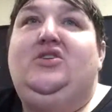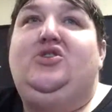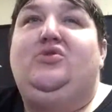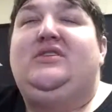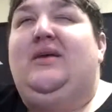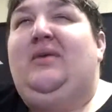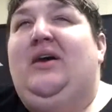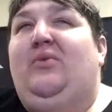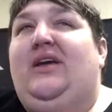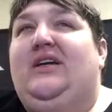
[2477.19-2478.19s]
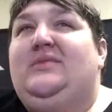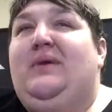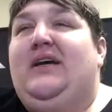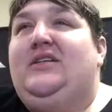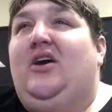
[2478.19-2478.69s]
So somehow we
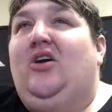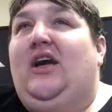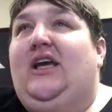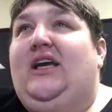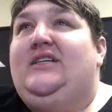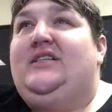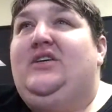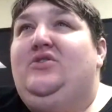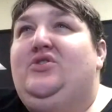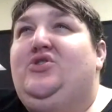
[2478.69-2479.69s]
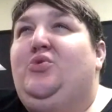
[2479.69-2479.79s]
expect our AAC users